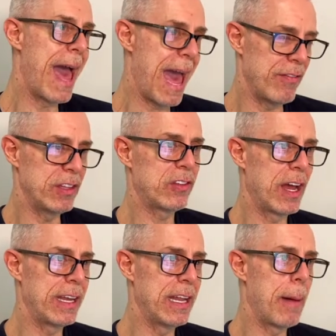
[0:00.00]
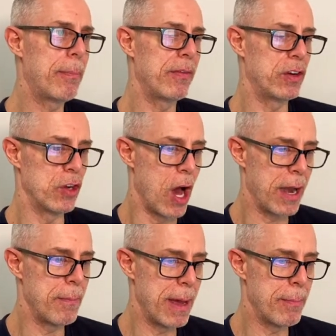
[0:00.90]
haven't signed up, if you're
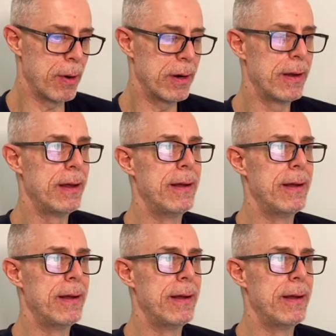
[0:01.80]
not a member,